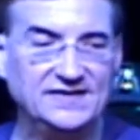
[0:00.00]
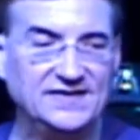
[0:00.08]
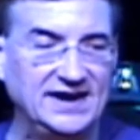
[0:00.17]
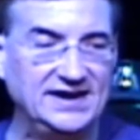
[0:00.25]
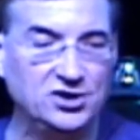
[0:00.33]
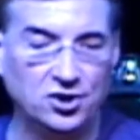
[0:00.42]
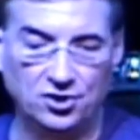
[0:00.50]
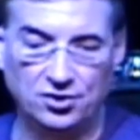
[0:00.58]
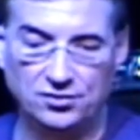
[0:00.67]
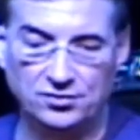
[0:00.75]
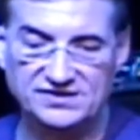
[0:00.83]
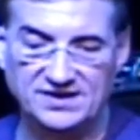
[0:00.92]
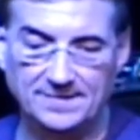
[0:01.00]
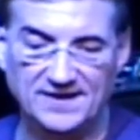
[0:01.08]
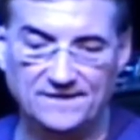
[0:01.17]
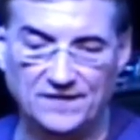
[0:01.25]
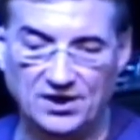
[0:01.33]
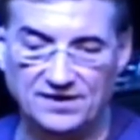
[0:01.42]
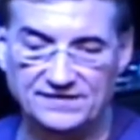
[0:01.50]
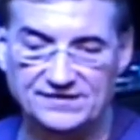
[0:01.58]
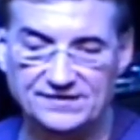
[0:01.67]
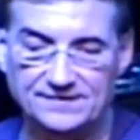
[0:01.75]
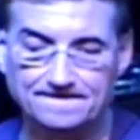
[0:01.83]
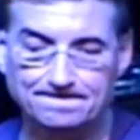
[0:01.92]
they know to be
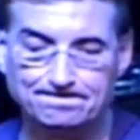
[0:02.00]
false.